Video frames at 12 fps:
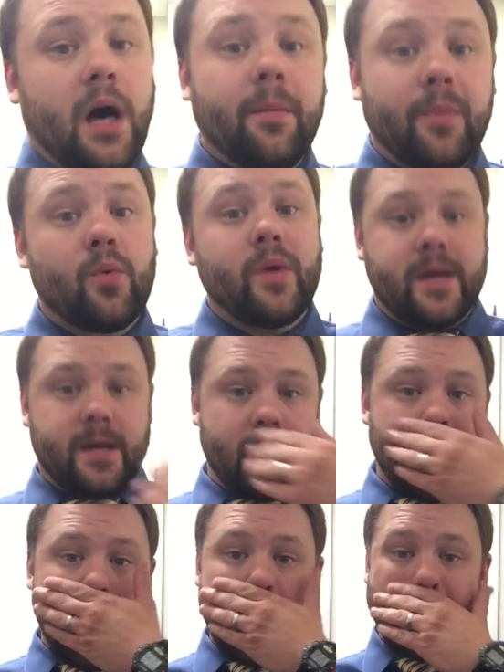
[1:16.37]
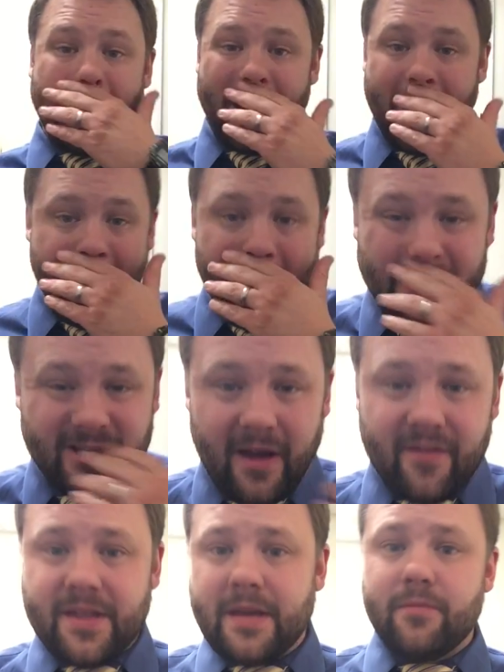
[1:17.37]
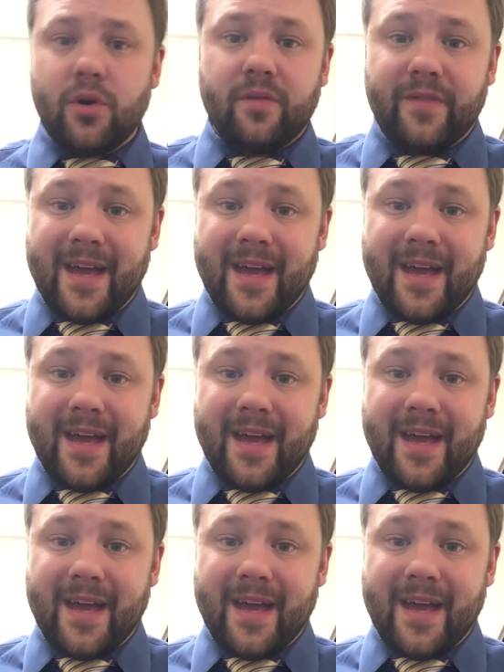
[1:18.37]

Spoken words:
up a week, okay? So everything moved.